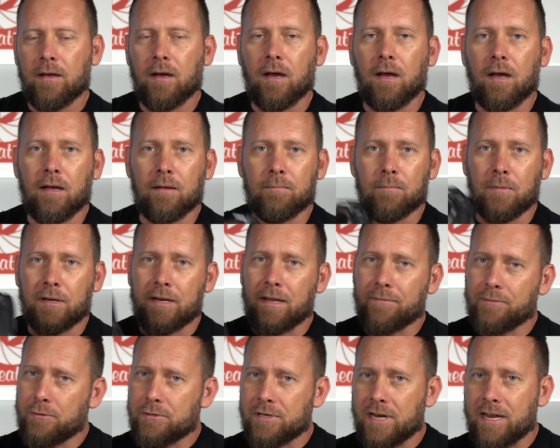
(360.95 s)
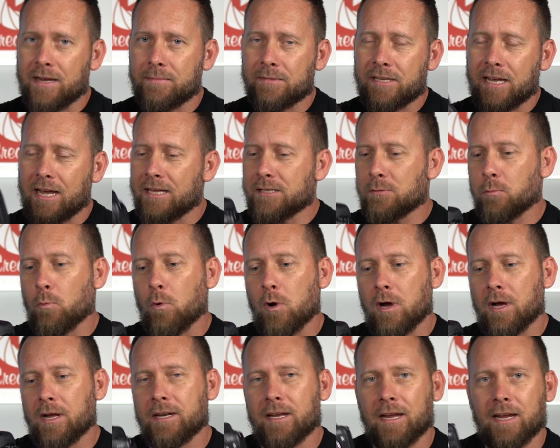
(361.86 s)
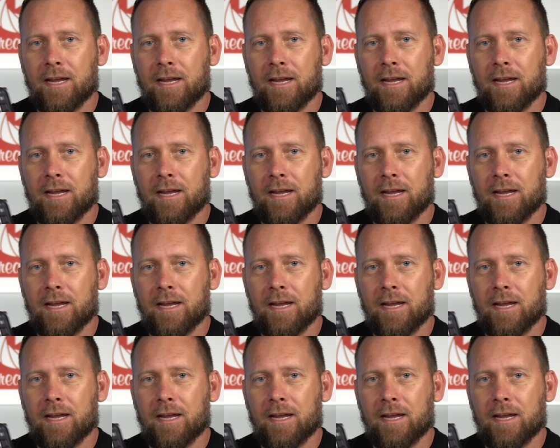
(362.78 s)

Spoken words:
My nephew James has one,